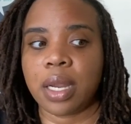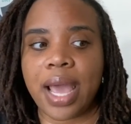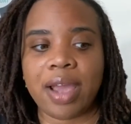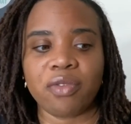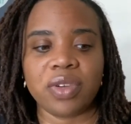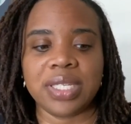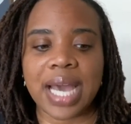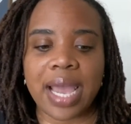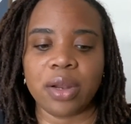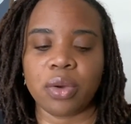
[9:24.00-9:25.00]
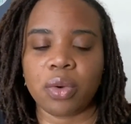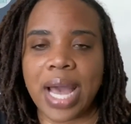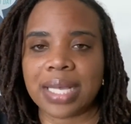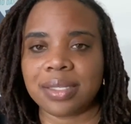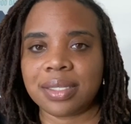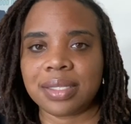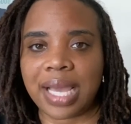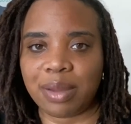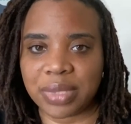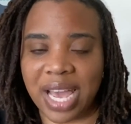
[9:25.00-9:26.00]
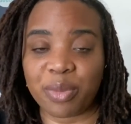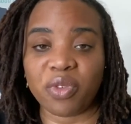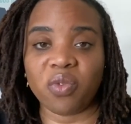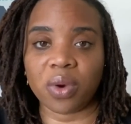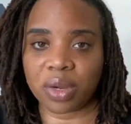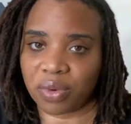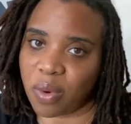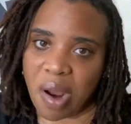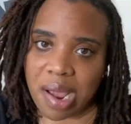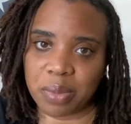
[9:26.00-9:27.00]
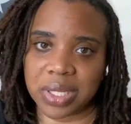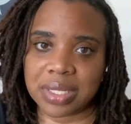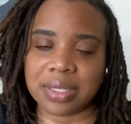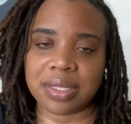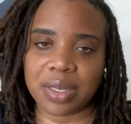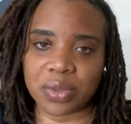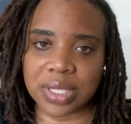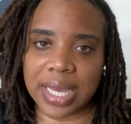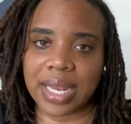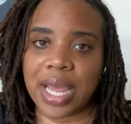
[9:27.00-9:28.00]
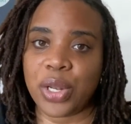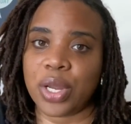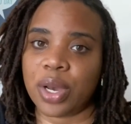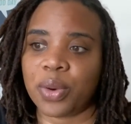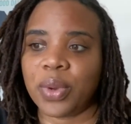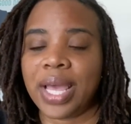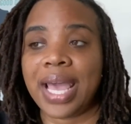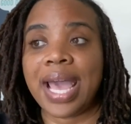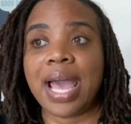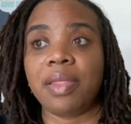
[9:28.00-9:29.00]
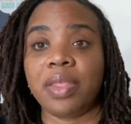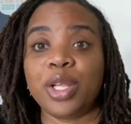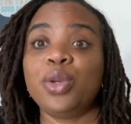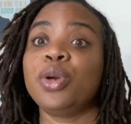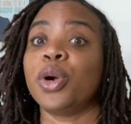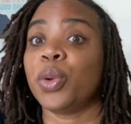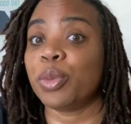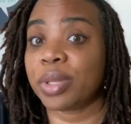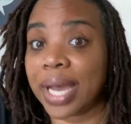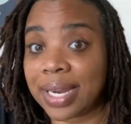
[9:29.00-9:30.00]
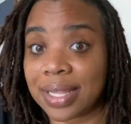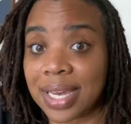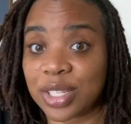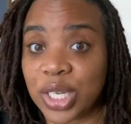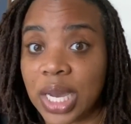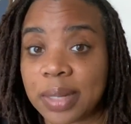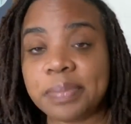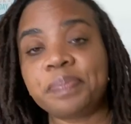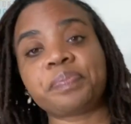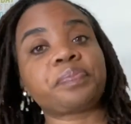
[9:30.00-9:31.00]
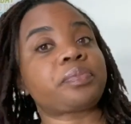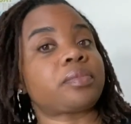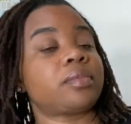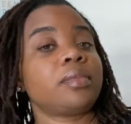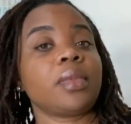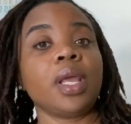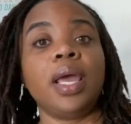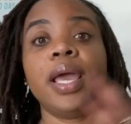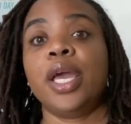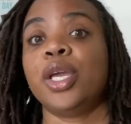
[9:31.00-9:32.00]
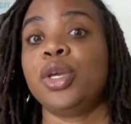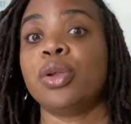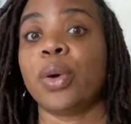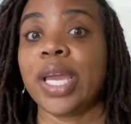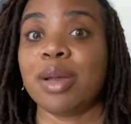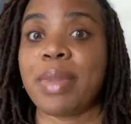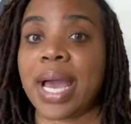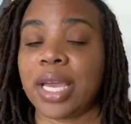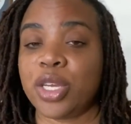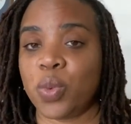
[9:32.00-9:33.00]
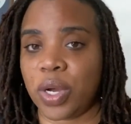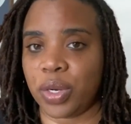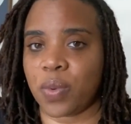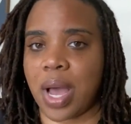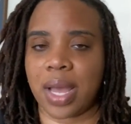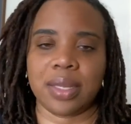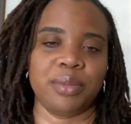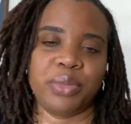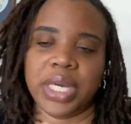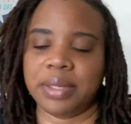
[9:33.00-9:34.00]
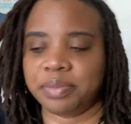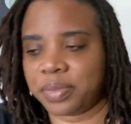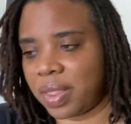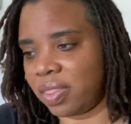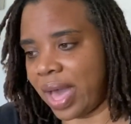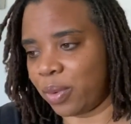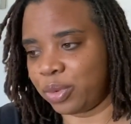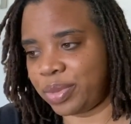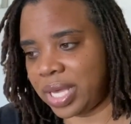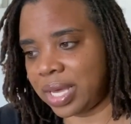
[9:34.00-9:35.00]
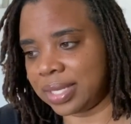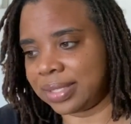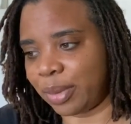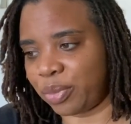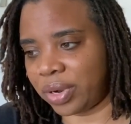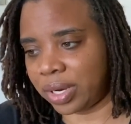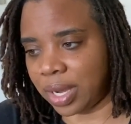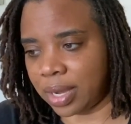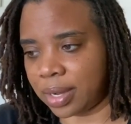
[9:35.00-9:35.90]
every title has the same type of work requirements and skill set, and no. And then you go to apply to that job, you don't hear back, and you wonder why. But that will be a separate